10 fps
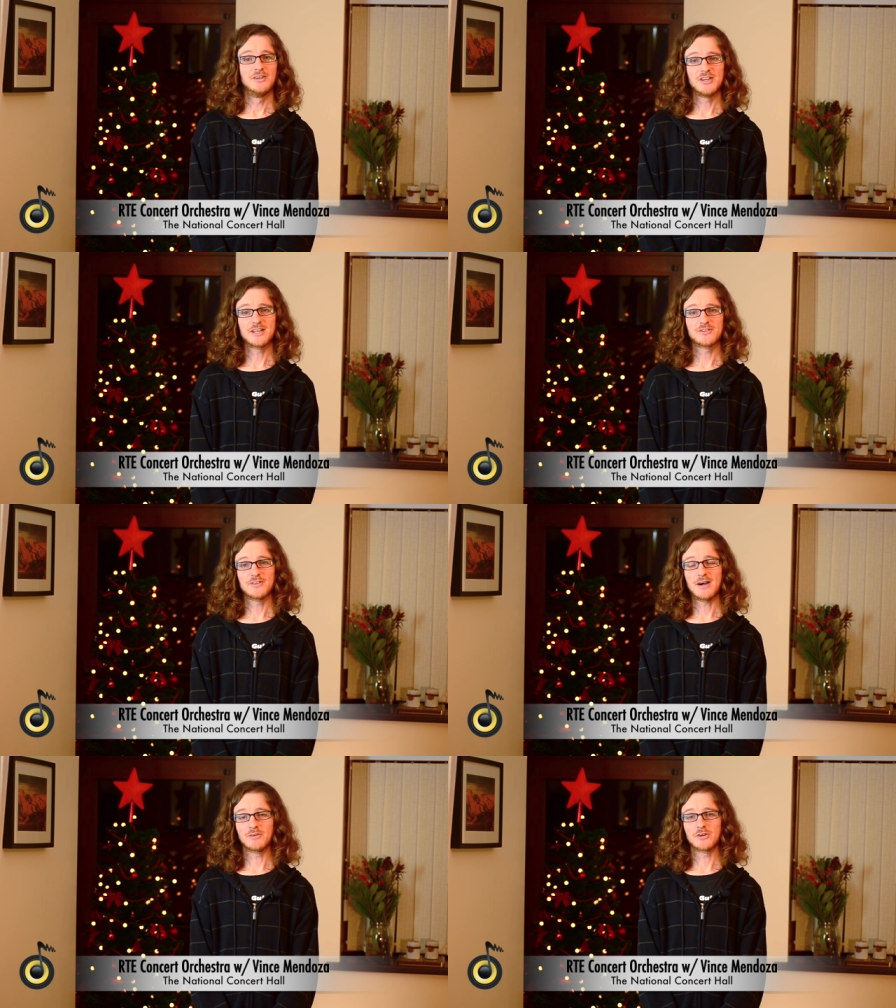Tickets for
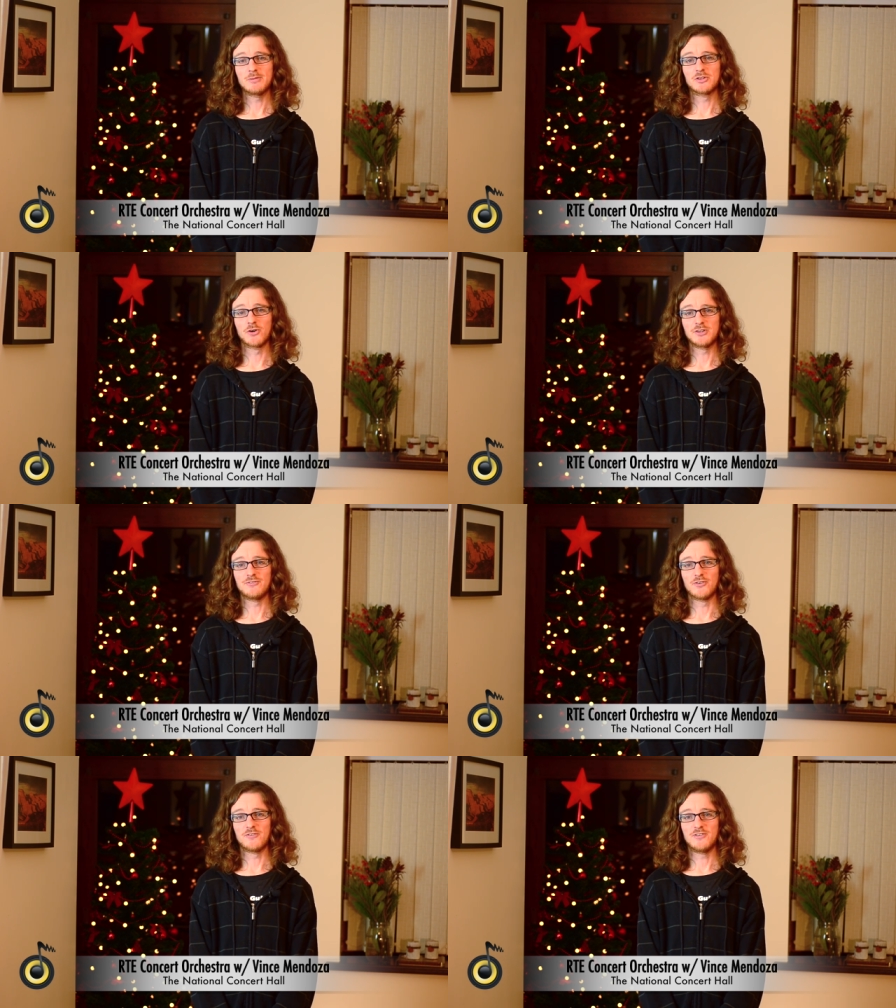that one are going to be
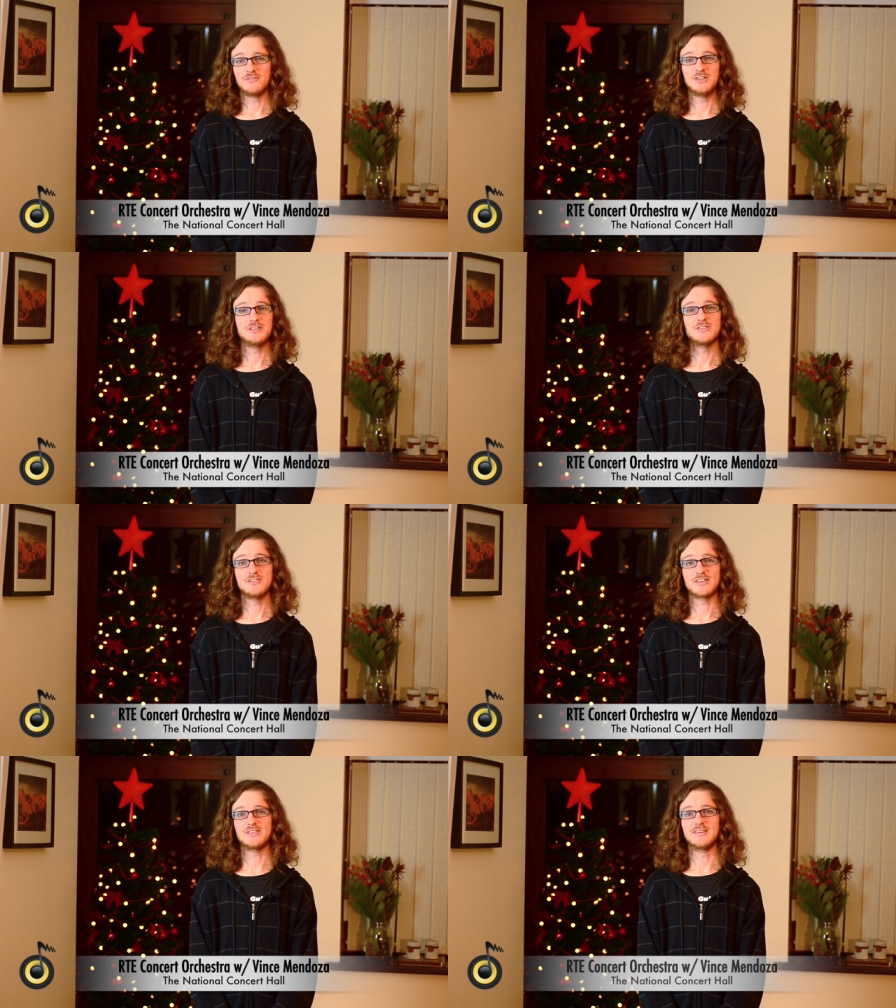34.50 to
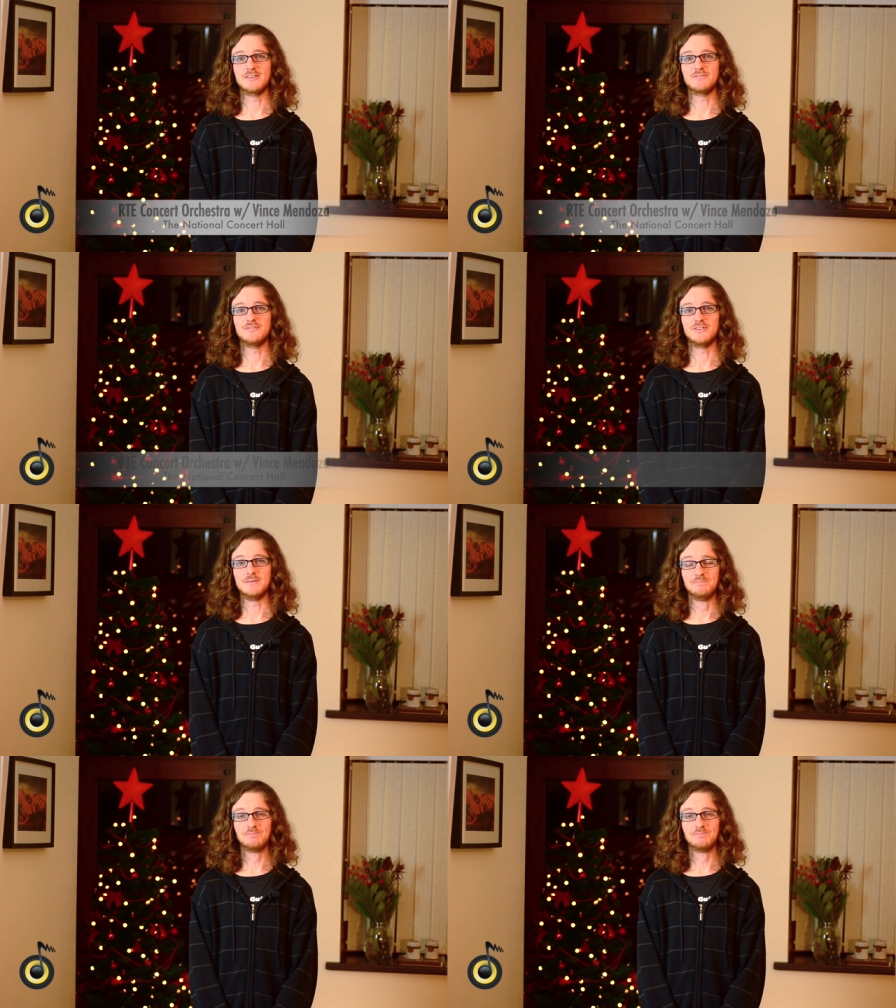69.50.